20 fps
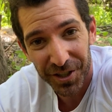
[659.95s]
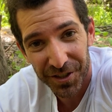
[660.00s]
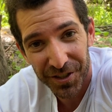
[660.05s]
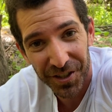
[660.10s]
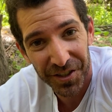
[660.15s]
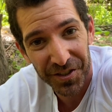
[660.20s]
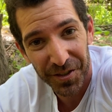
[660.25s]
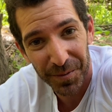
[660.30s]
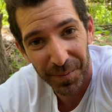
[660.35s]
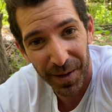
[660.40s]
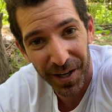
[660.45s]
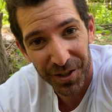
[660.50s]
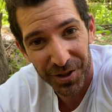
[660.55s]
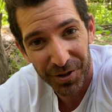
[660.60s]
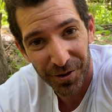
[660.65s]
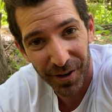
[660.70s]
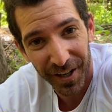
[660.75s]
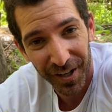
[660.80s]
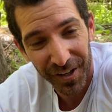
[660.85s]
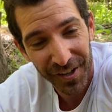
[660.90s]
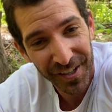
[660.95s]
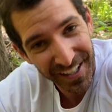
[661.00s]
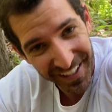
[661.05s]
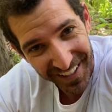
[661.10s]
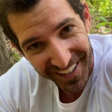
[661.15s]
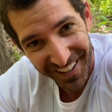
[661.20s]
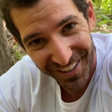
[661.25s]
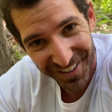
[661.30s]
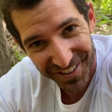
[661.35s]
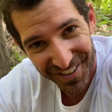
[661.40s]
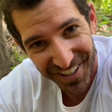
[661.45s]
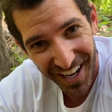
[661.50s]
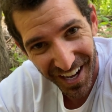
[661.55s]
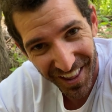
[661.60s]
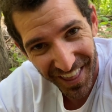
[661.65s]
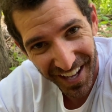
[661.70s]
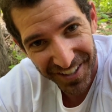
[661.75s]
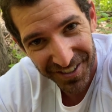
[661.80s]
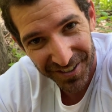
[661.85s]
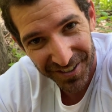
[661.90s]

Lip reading: system on trail. You'll see how that's